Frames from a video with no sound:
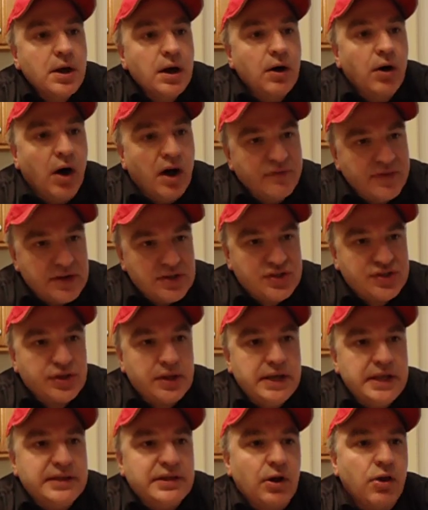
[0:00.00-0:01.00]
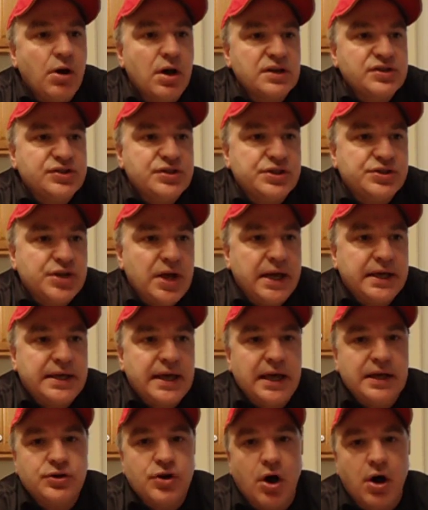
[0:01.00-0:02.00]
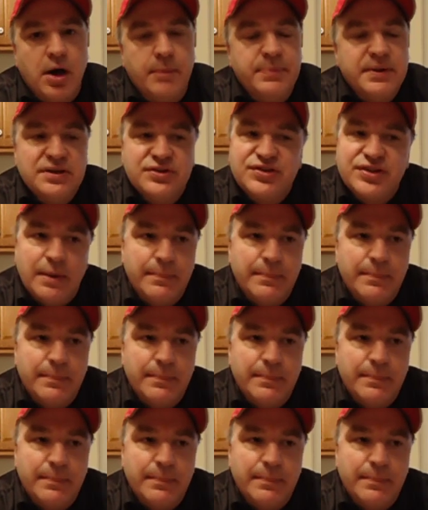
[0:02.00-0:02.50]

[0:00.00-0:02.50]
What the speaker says: obviously the loss of J.K. Dobbins.